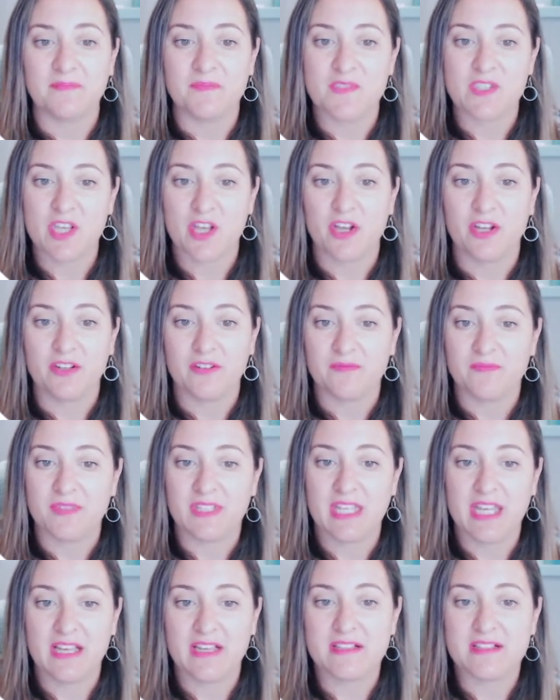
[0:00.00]
So
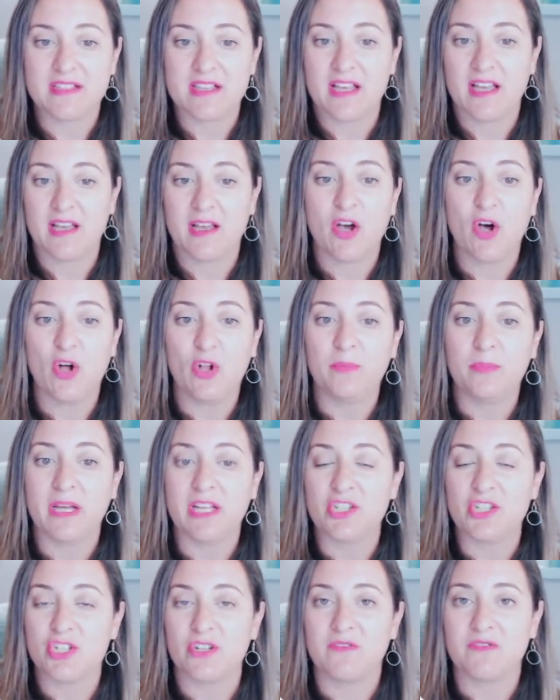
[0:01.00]
here's a whole
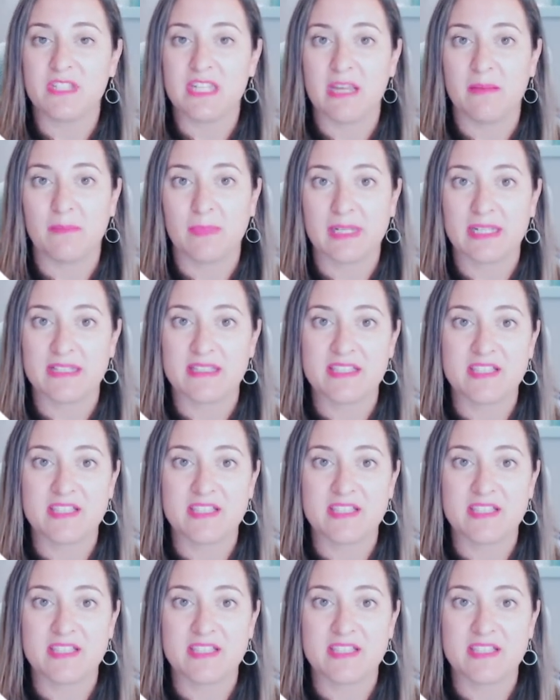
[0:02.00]
bunch of templates.